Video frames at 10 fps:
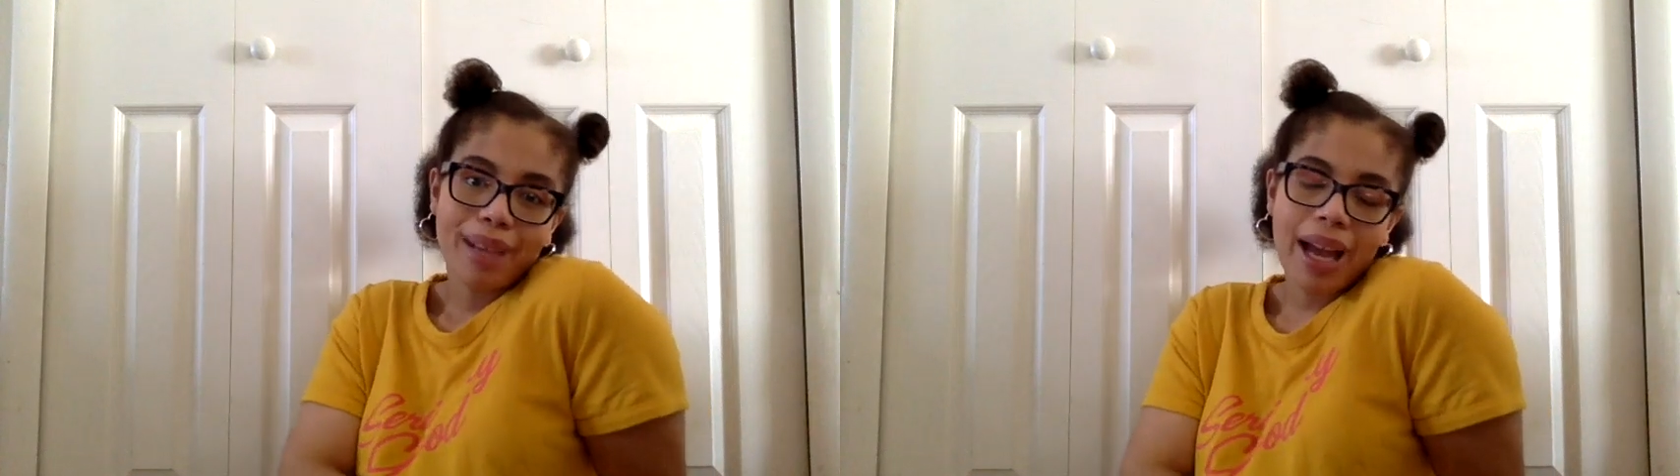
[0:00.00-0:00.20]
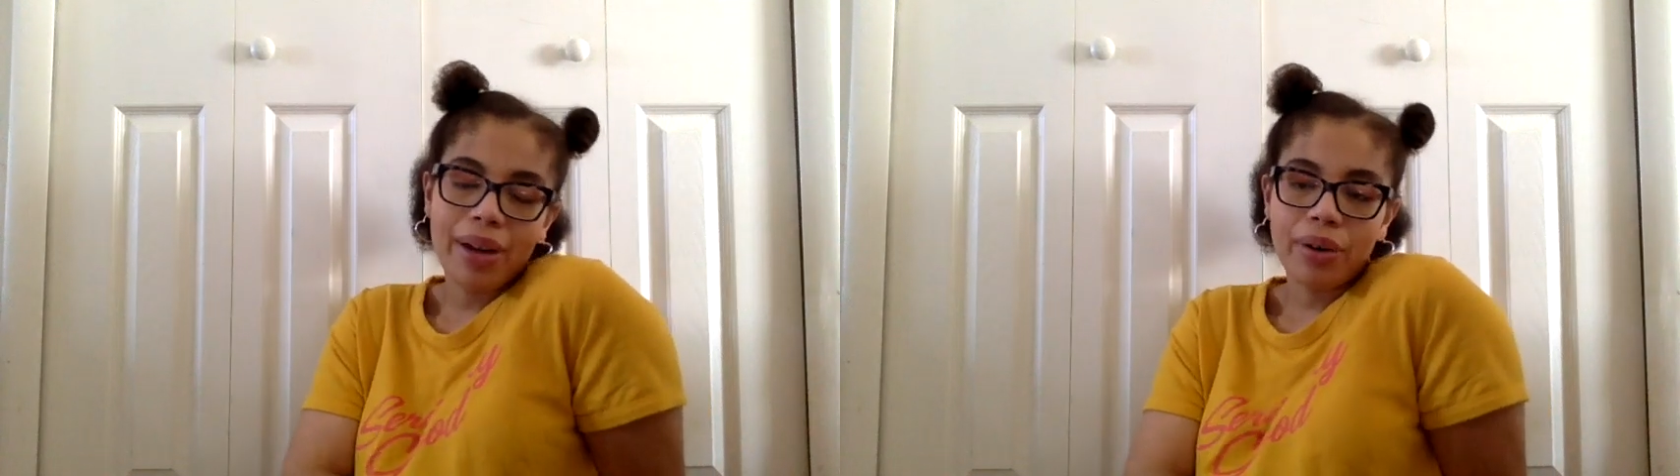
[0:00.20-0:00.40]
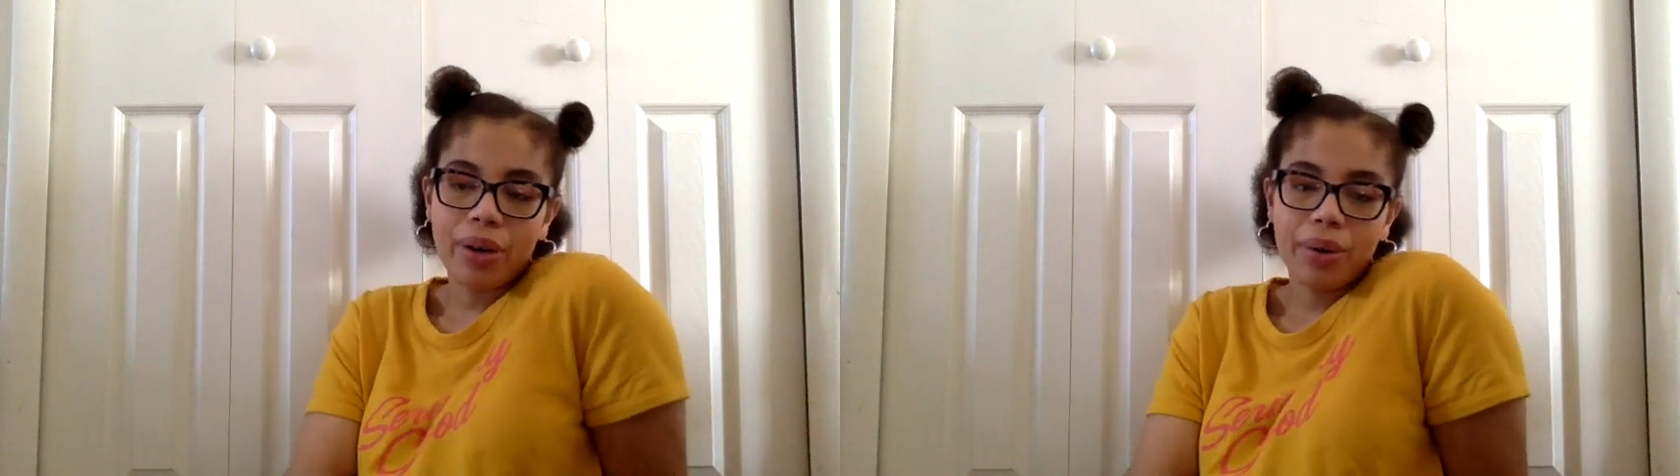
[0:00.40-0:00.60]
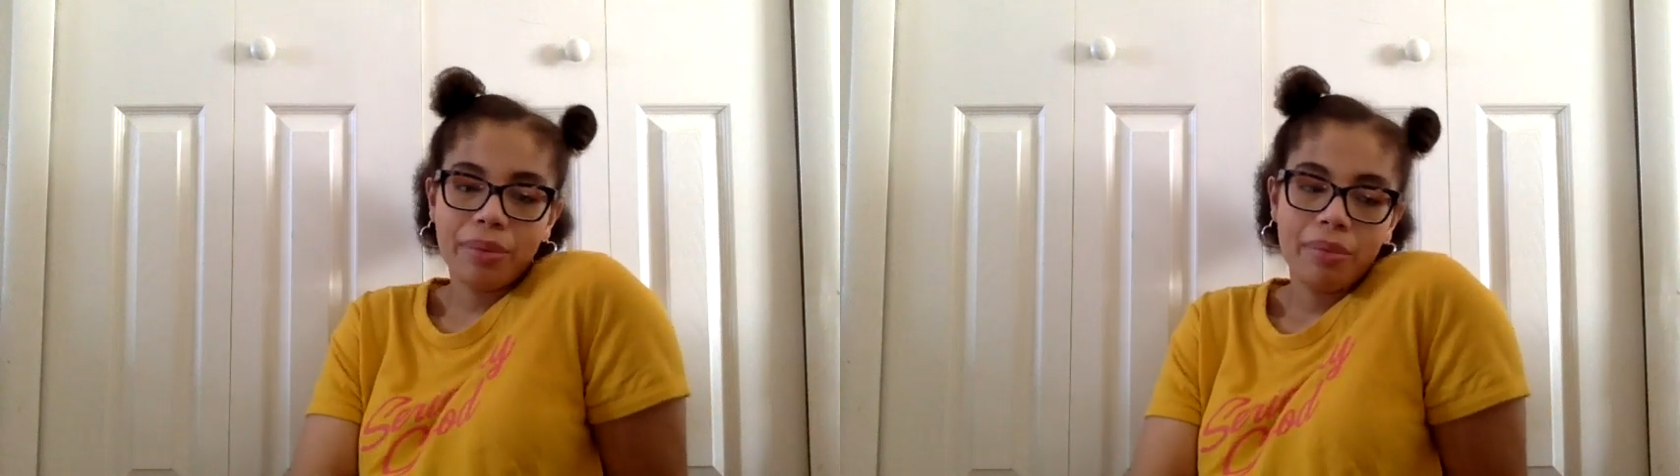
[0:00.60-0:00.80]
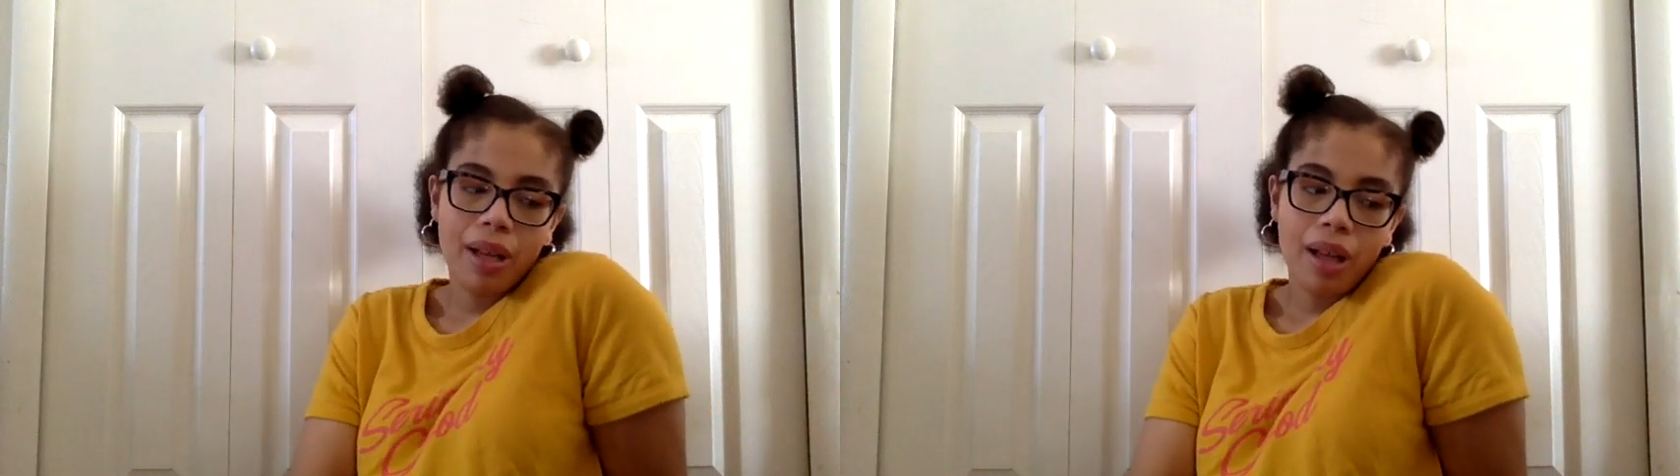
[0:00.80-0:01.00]
I don't know.
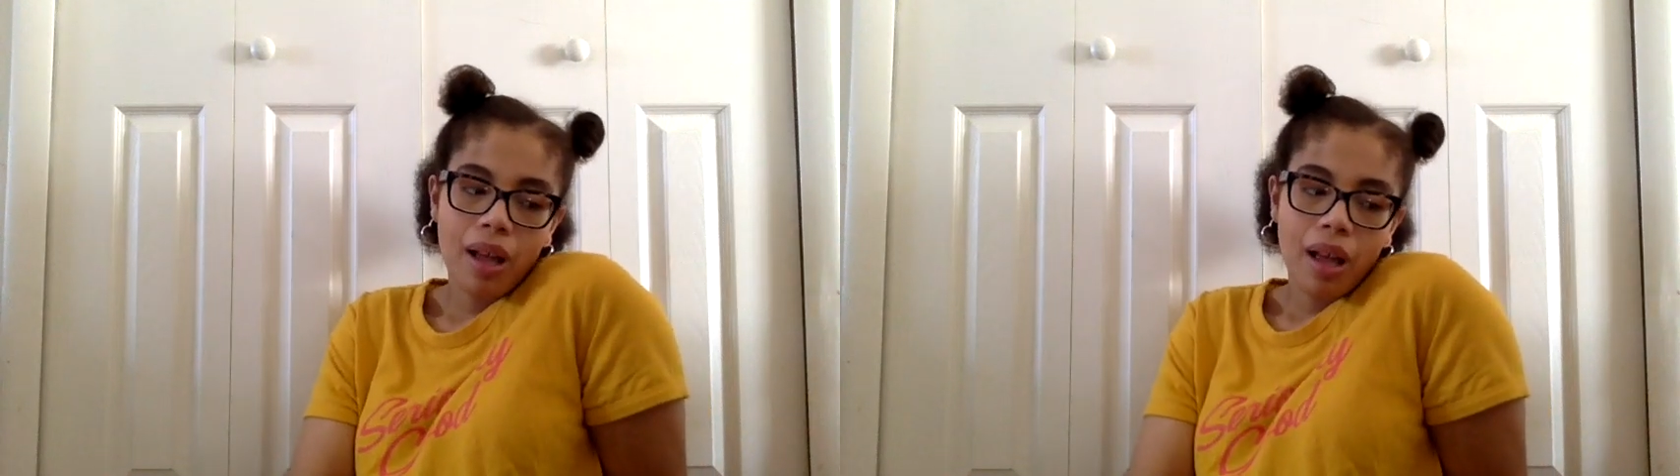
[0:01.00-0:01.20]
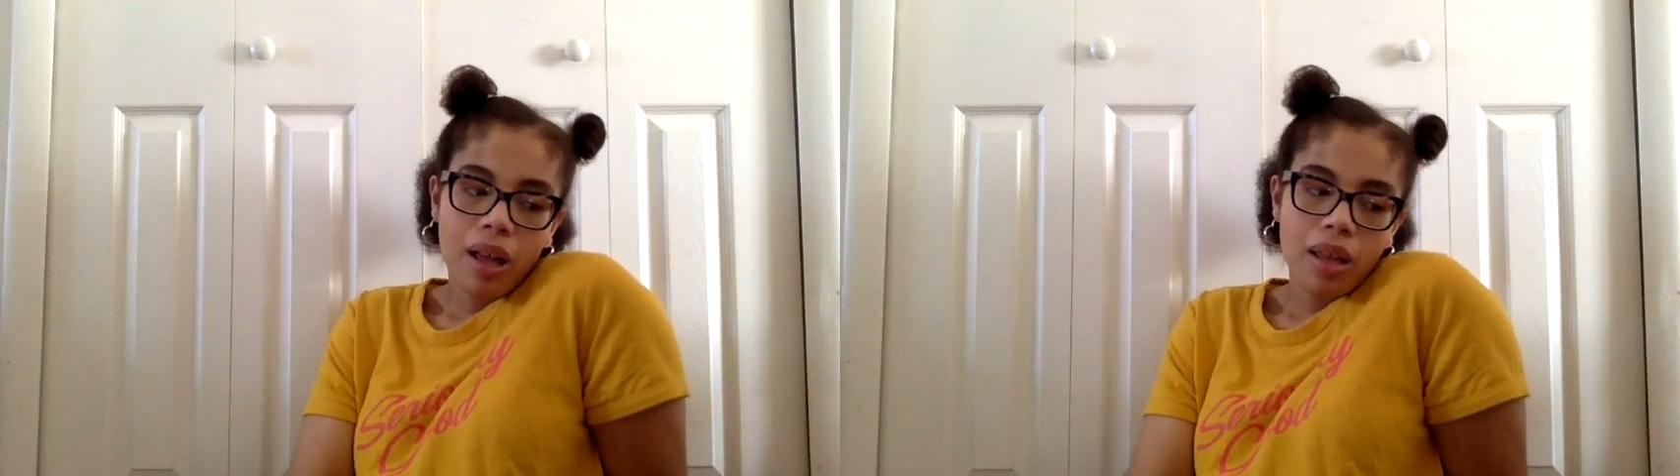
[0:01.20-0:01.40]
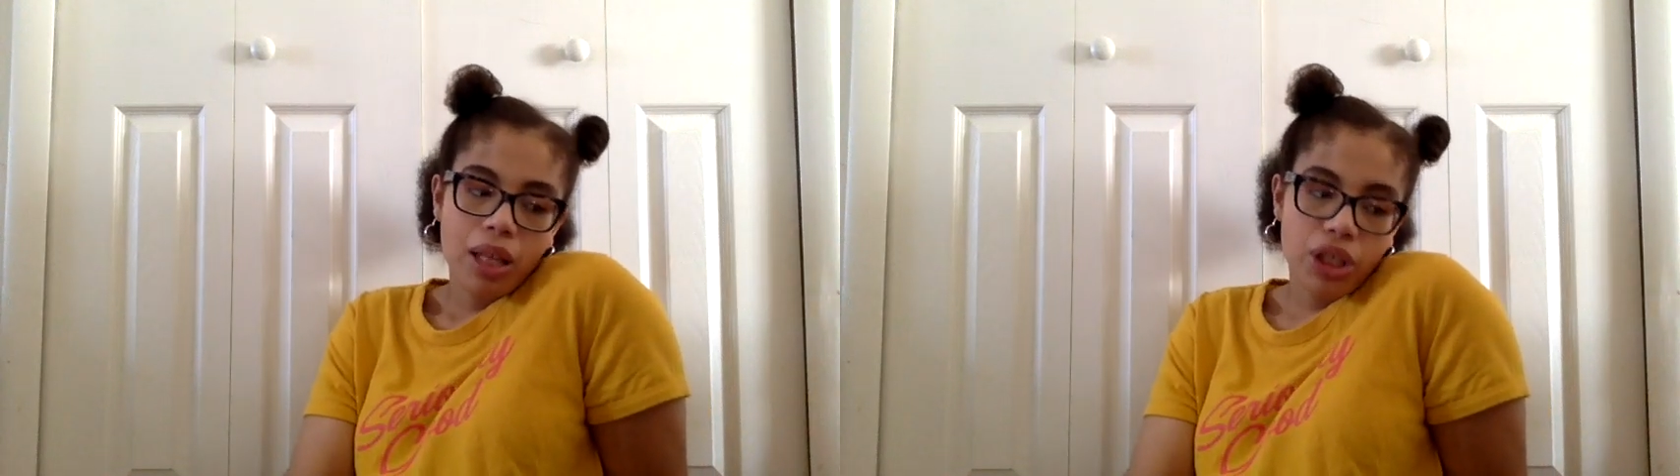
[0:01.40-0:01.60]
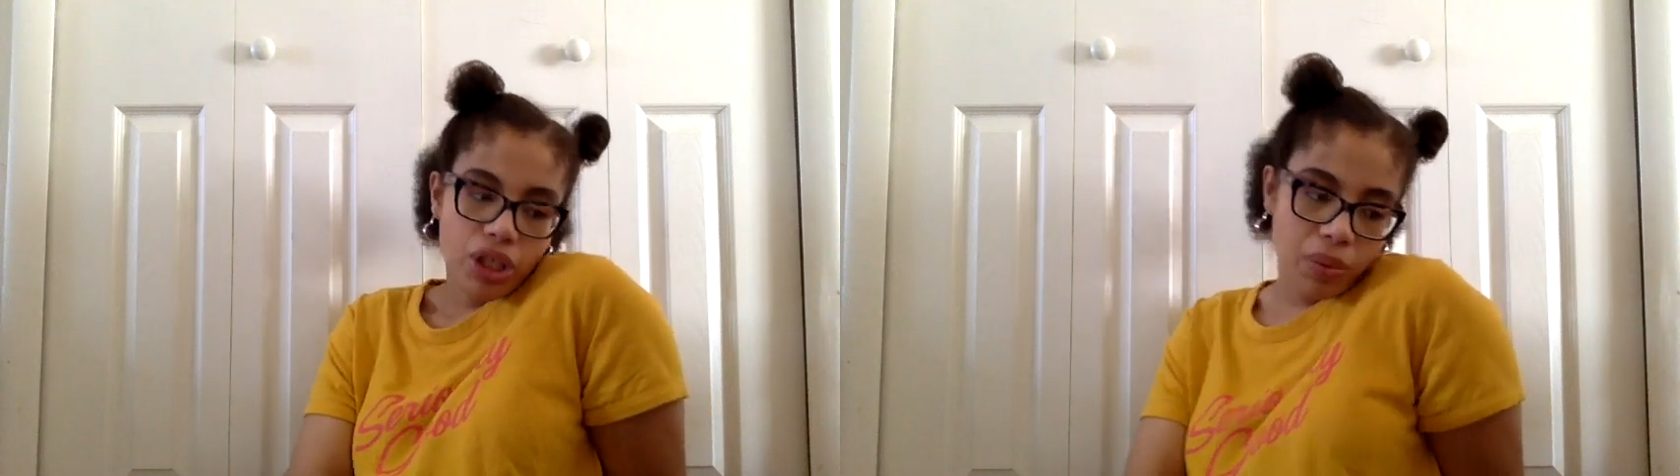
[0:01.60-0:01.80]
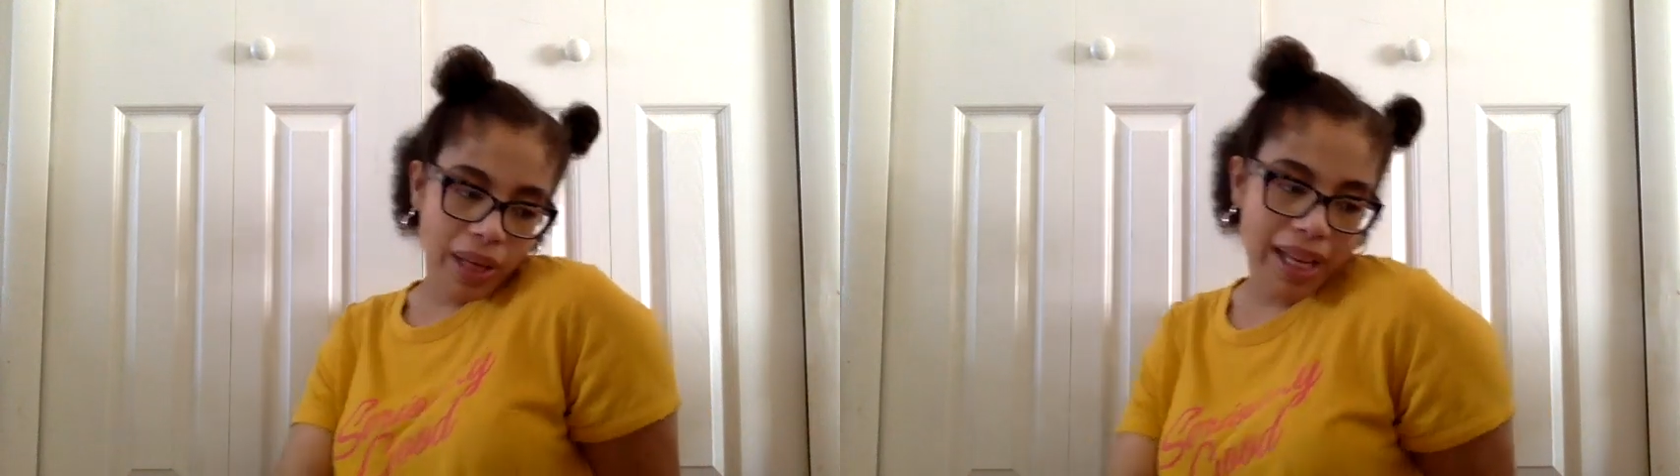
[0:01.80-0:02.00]
That's
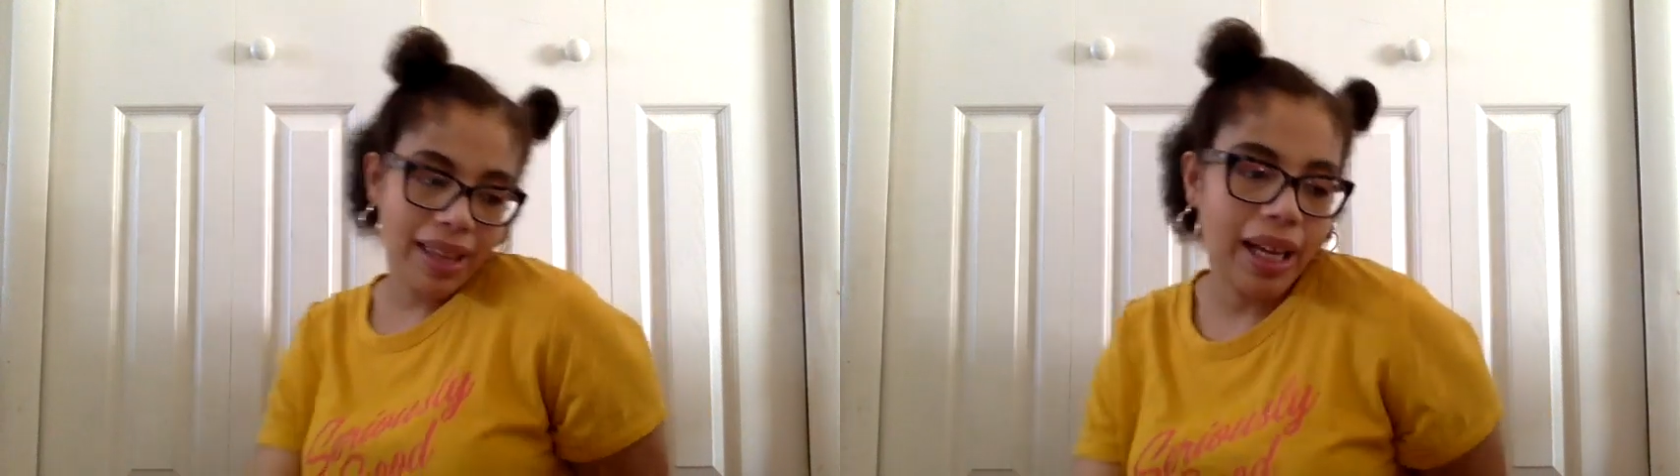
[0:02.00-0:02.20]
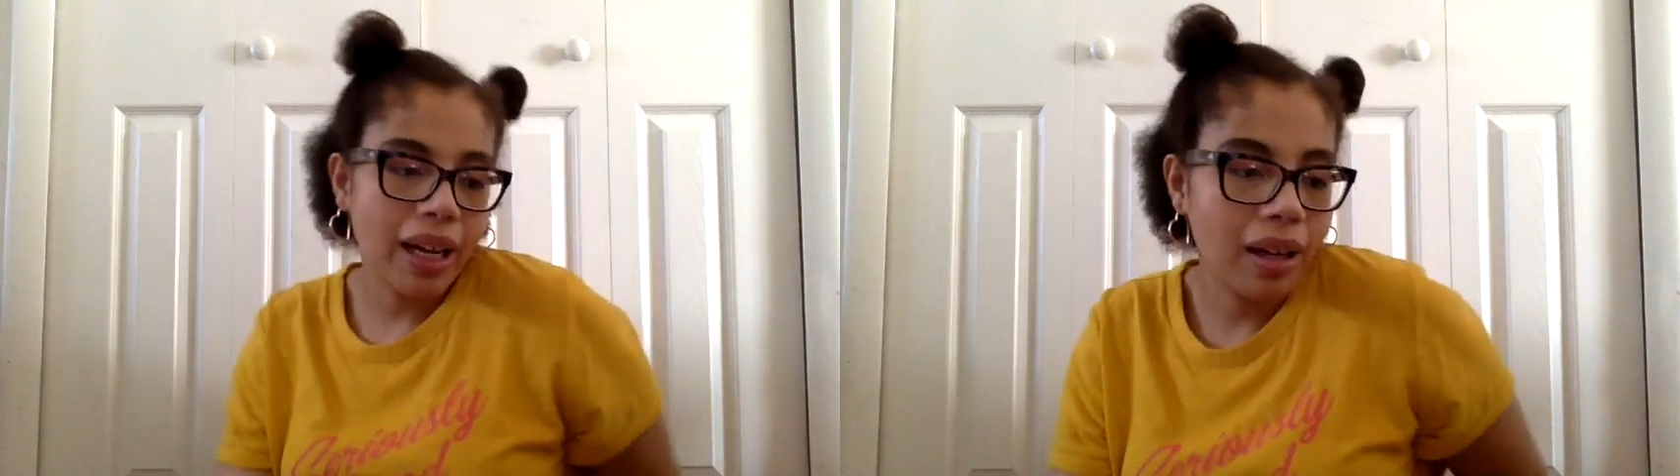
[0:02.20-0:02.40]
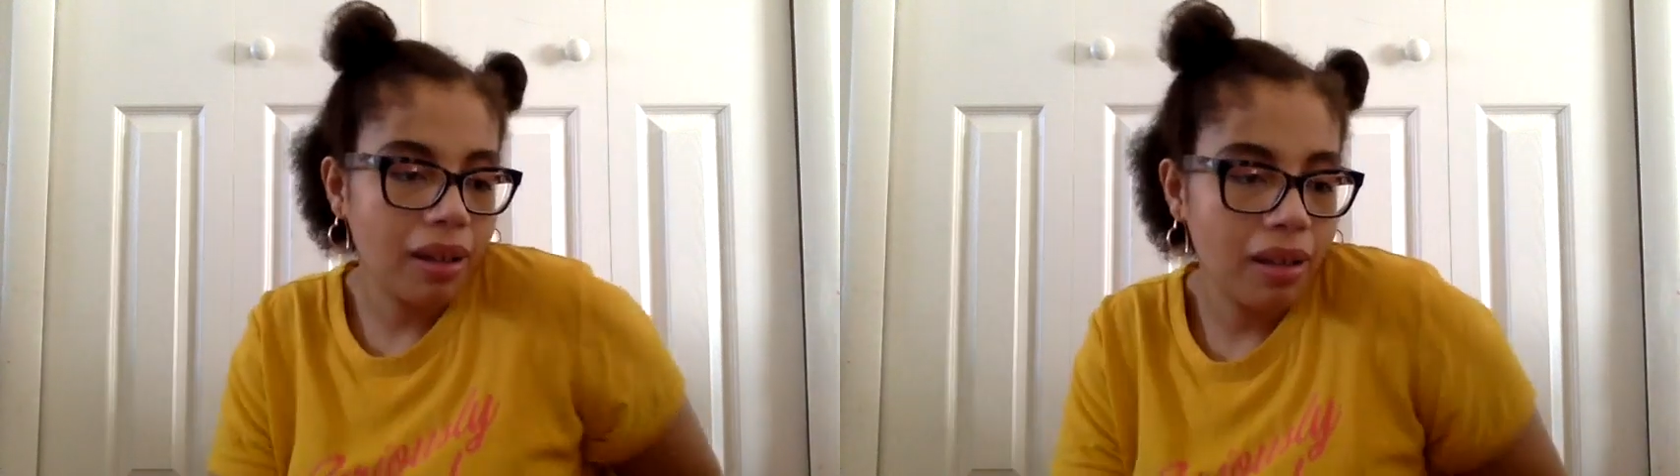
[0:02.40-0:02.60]
just what I think.